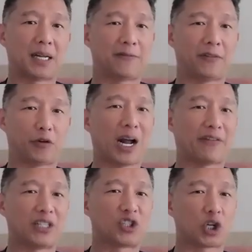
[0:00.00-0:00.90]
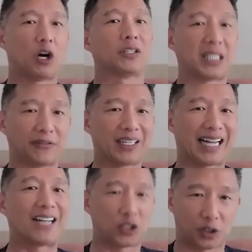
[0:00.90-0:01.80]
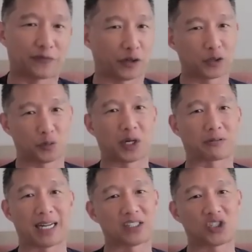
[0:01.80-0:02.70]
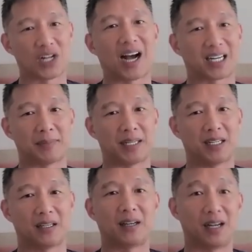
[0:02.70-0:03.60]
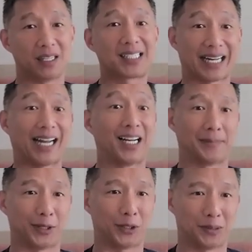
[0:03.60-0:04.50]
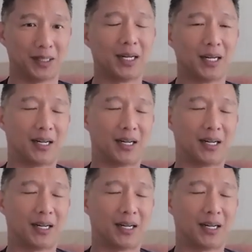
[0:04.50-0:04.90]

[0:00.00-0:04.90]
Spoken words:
if you have to install all the different gadgets for it to work, right, it's just not going to be scalable.